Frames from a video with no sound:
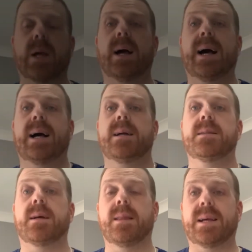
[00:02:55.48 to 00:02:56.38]

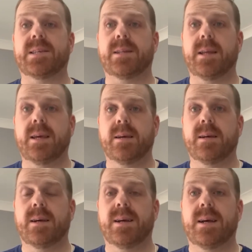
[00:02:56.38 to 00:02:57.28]
And lastly,
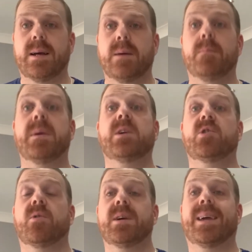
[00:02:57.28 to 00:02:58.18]
make
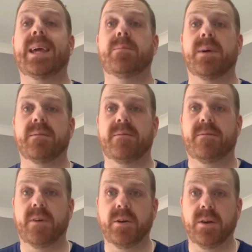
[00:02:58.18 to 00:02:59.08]
sure you keep it
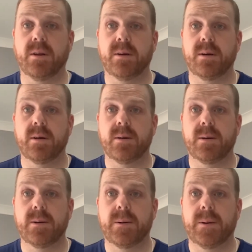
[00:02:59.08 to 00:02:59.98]
fun.
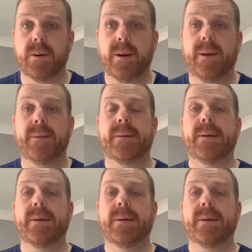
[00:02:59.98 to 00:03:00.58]
Yeah?